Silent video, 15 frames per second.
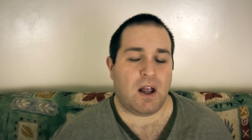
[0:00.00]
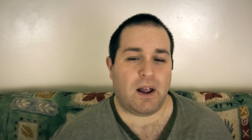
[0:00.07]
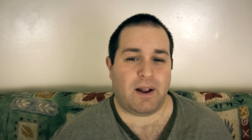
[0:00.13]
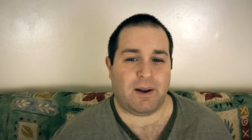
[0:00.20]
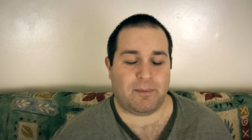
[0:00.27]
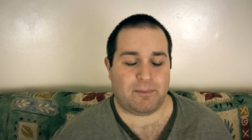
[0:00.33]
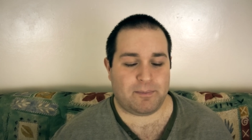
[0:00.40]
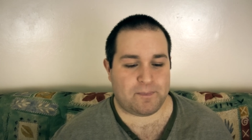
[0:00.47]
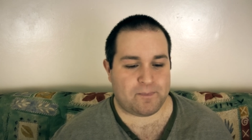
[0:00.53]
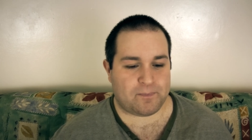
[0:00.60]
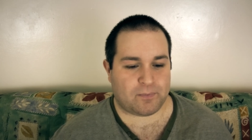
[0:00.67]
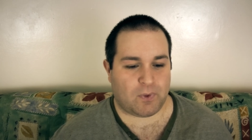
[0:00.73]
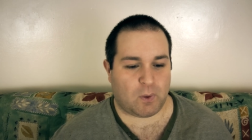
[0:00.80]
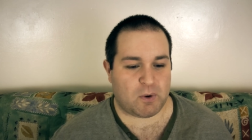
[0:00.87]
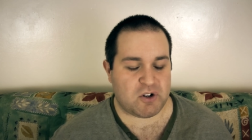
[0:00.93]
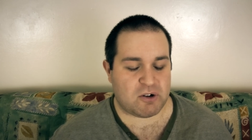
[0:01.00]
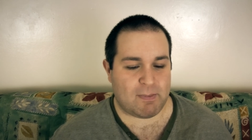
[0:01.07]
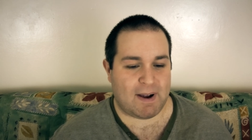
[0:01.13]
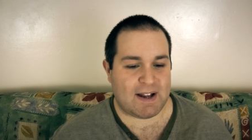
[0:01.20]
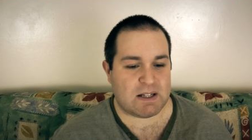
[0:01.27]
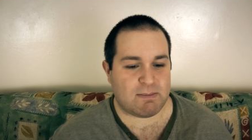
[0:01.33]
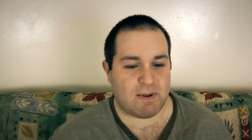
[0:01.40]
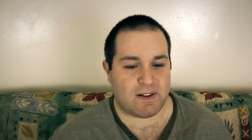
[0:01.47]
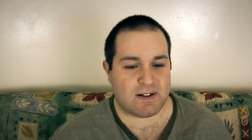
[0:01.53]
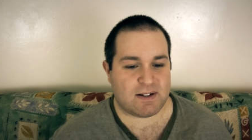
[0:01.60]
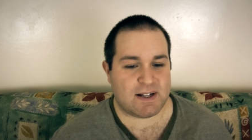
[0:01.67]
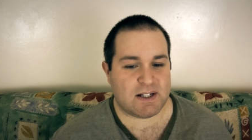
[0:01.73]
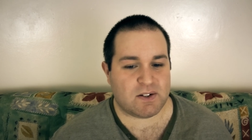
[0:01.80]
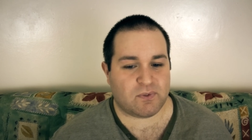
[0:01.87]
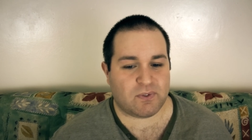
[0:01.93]
Um, which reminds me, the
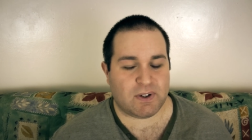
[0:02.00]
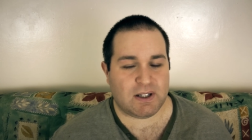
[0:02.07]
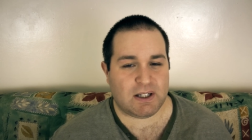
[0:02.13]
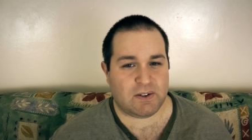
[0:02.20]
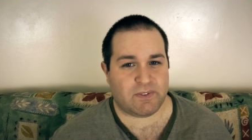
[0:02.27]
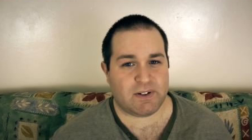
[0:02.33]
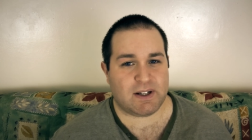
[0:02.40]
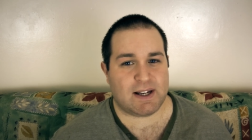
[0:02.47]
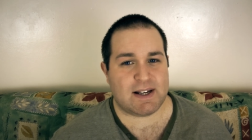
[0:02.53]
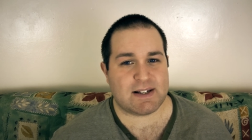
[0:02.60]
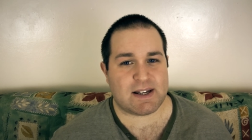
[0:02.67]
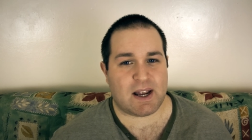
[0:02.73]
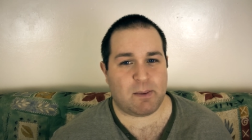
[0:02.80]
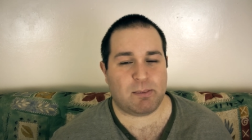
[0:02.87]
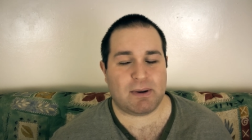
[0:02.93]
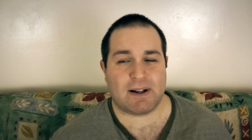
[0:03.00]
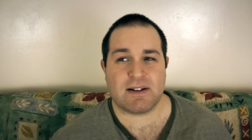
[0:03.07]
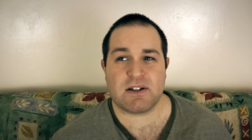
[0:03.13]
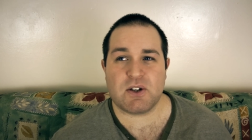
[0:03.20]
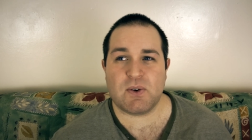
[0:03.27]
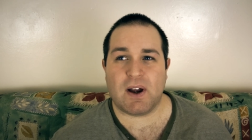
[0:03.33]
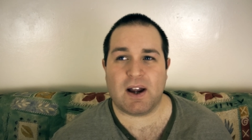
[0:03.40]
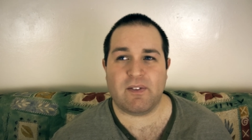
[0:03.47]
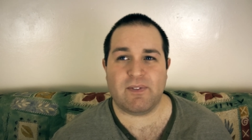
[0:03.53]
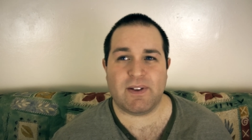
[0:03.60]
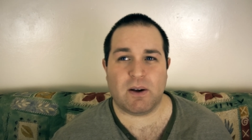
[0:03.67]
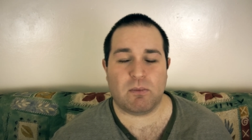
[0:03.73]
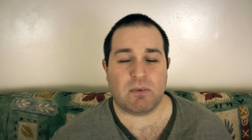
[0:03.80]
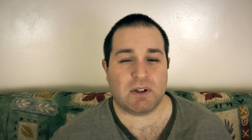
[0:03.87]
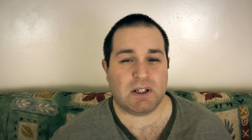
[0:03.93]
season 3 videos, I plan to have
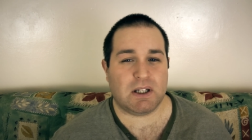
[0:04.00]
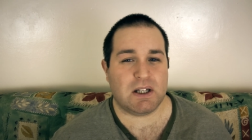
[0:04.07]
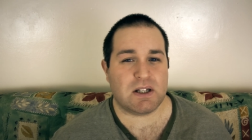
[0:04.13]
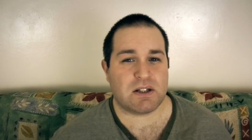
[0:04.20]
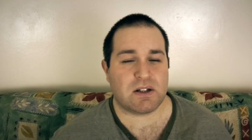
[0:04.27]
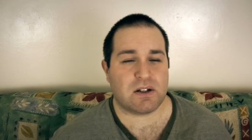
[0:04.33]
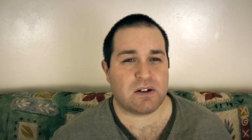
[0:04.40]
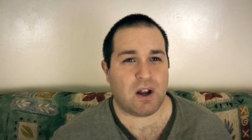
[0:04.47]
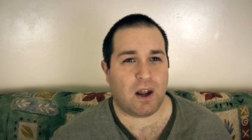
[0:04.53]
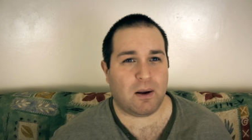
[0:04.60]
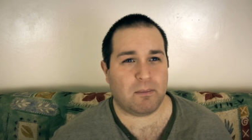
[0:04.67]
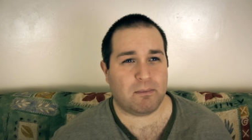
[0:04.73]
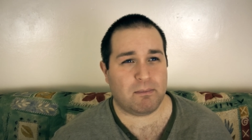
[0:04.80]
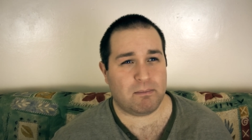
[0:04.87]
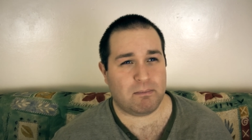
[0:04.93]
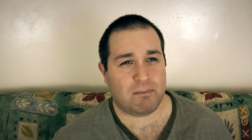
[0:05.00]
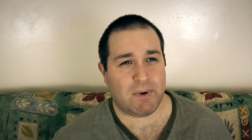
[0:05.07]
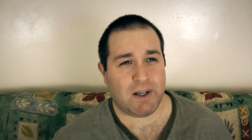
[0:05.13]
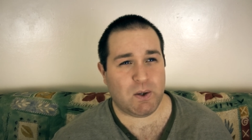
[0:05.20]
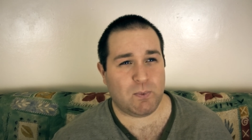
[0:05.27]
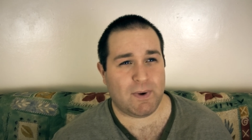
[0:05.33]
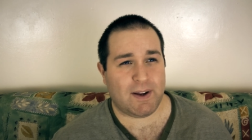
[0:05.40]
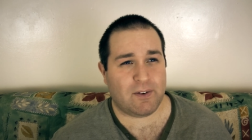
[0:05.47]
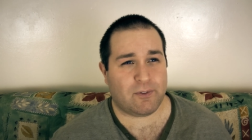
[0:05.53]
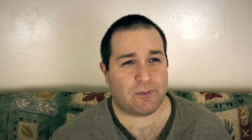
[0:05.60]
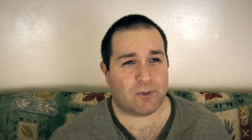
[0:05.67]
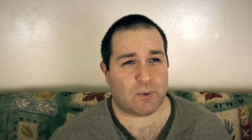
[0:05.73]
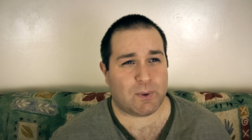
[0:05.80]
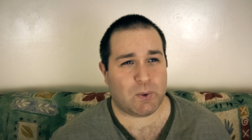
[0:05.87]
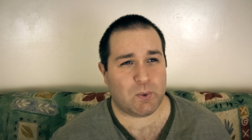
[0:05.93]
them released um, midway
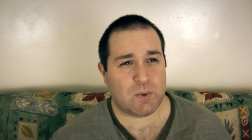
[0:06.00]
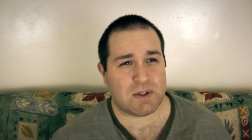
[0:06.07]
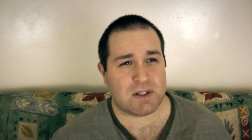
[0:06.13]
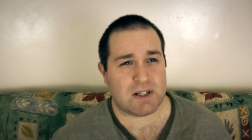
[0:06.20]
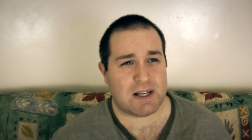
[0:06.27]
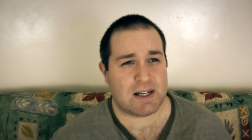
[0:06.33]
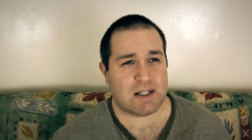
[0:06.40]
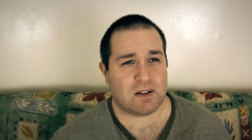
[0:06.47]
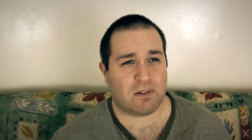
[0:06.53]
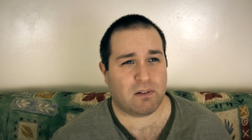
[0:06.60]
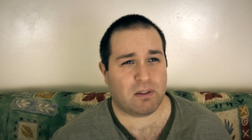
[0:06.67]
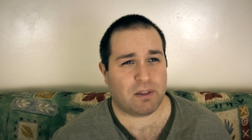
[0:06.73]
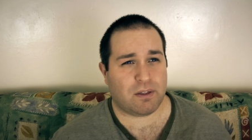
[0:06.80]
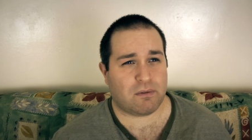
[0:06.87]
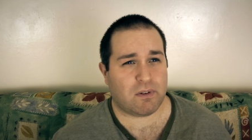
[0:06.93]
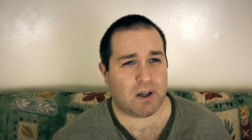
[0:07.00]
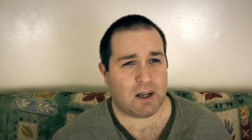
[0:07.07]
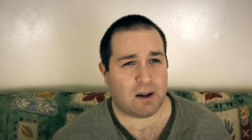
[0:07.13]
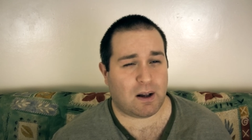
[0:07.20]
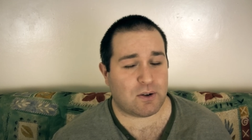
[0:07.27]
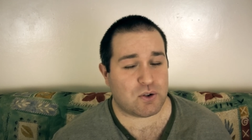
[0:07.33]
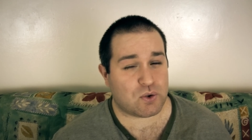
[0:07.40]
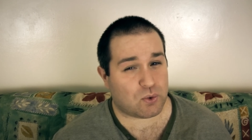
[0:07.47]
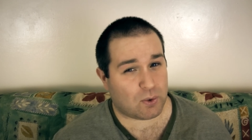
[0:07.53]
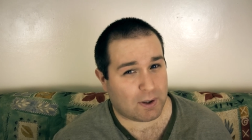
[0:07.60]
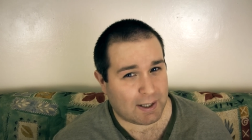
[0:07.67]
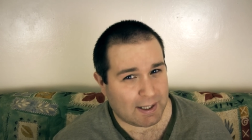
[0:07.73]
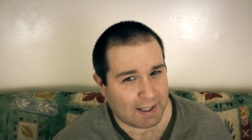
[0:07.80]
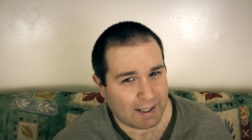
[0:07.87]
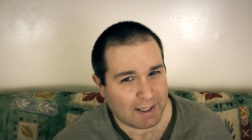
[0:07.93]
through season 3. I'll
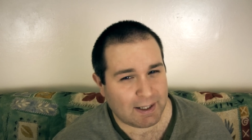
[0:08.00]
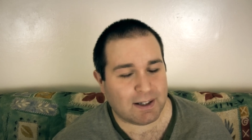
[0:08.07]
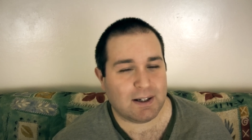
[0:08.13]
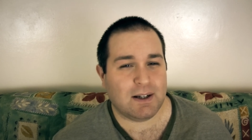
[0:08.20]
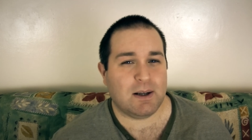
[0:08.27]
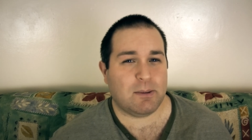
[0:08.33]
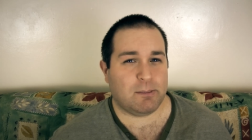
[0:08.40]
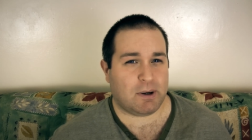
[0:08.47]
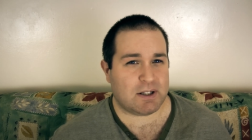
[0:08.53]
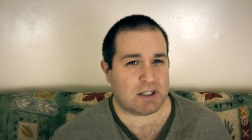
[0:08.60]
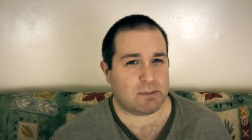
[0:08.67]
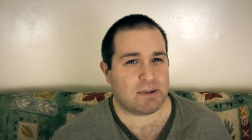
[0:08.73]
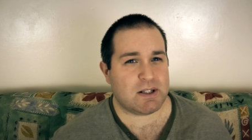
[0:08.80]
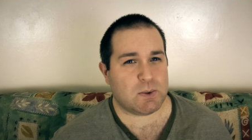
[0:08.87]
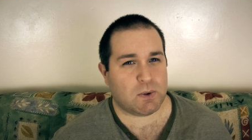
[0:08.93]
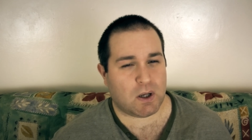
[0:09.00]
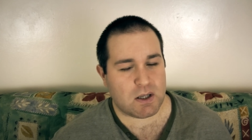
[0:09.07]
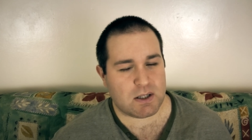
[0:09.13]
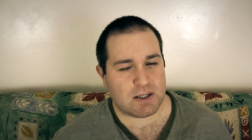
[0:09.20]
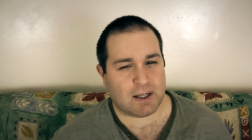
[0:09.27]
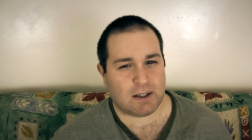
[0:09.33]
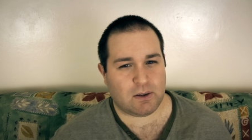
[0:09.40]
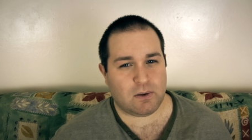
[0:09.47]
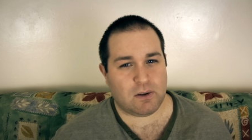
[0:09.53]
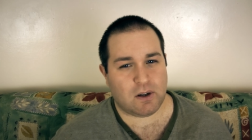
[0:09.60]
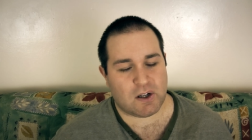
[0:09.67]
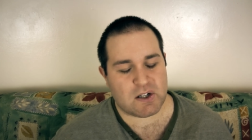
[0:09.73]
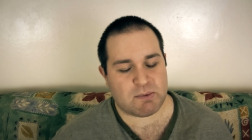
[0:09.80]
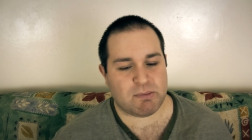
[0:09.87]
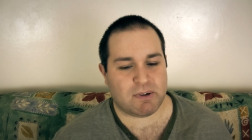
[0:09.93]
try. Possibly towards the end, who
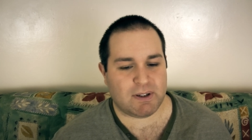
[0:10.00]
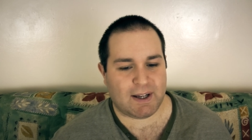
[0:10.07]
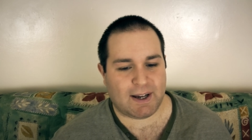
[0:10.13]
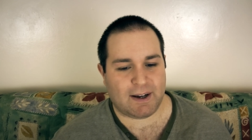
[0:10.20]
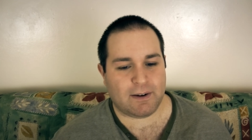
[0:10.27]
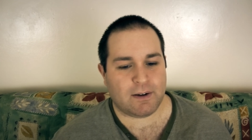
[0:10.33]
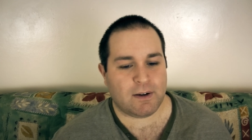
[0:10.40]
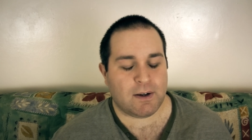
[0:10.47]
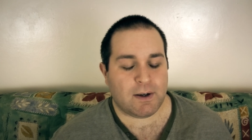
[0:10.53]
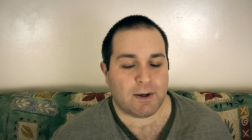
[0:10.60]
knows, but yeah.